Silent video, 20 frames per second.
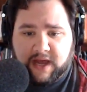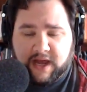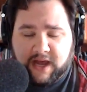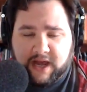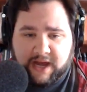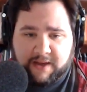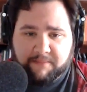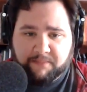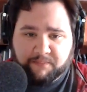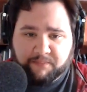
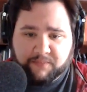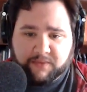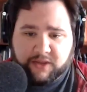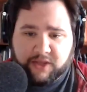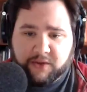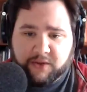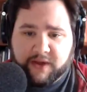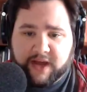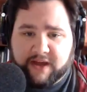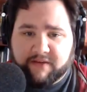
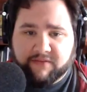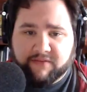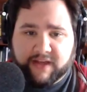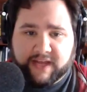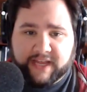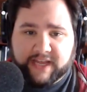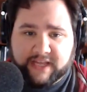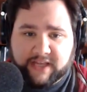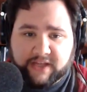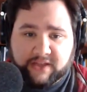you have
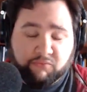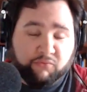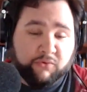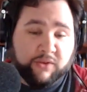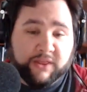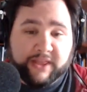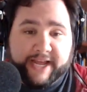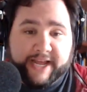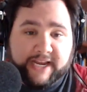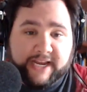like
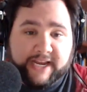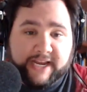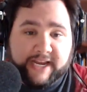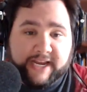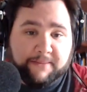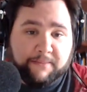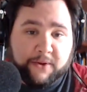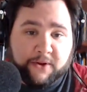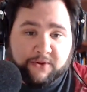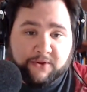related
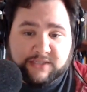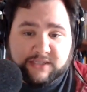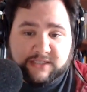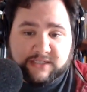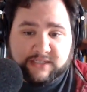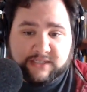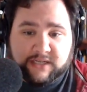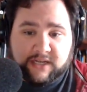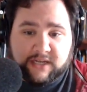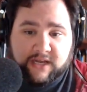
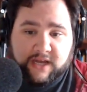posts